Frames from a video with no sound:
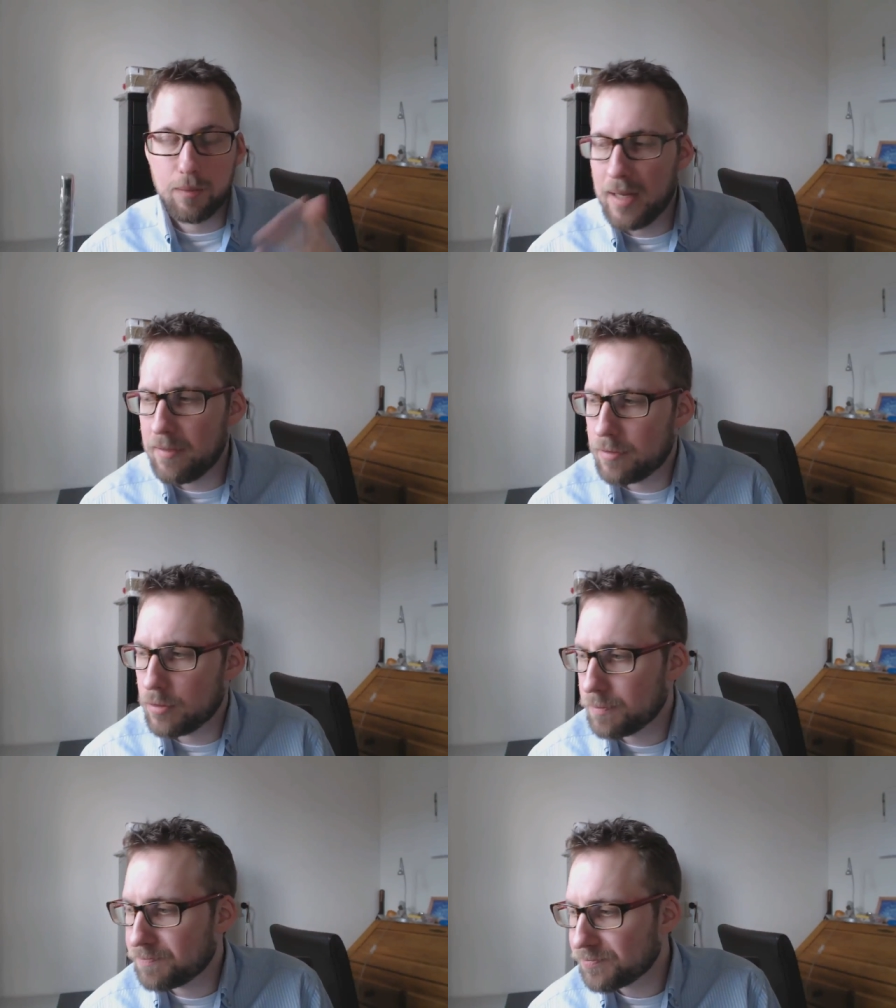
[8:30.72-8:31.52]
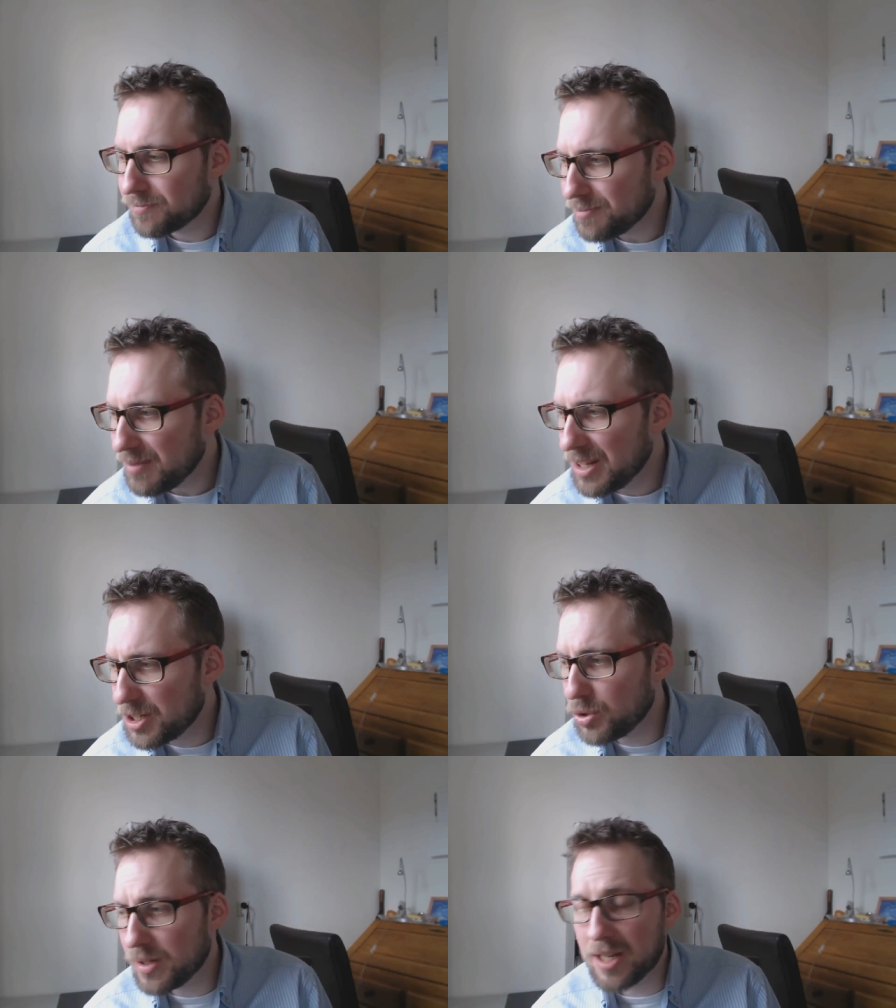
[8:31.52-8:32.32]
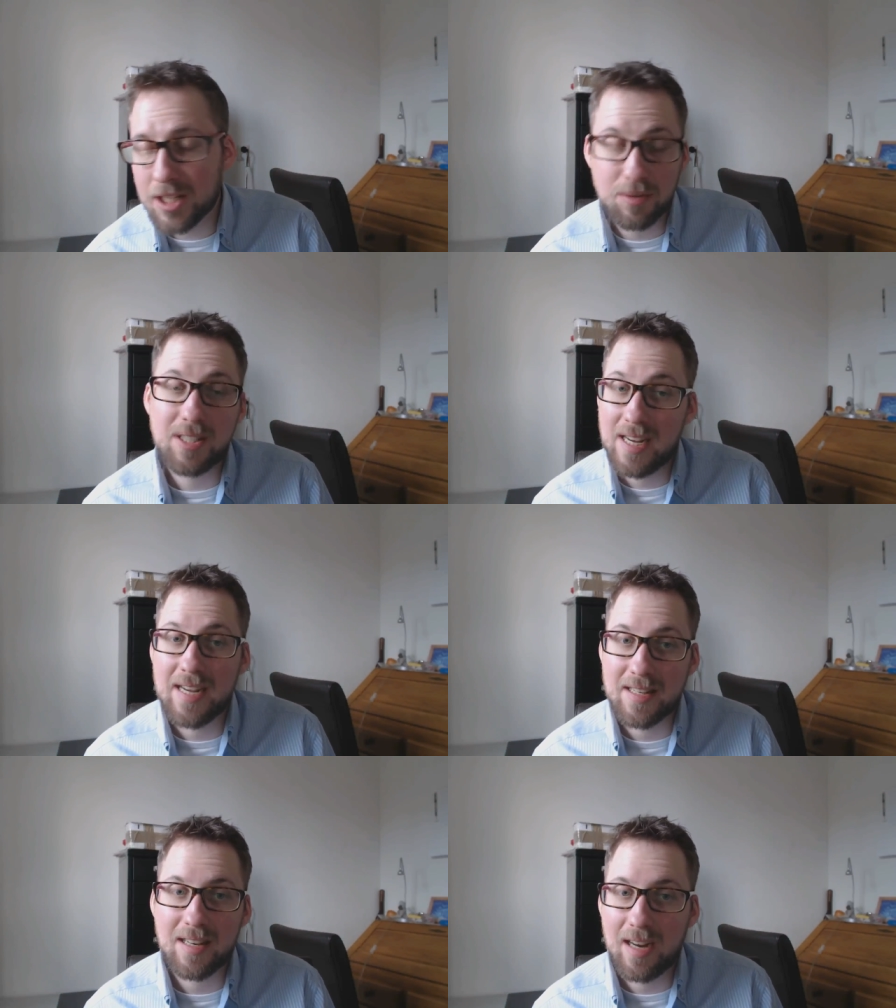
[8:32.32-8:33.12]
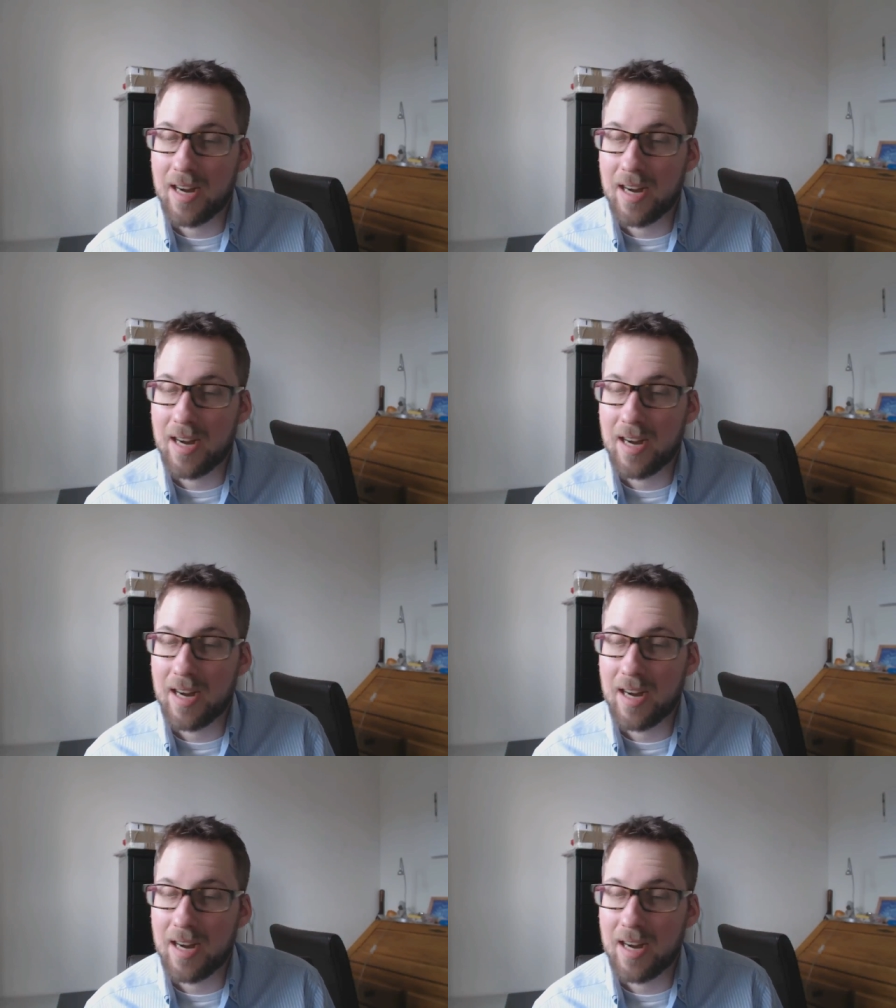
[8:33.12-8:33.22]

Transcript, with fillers: what you pay for Short answer is yes.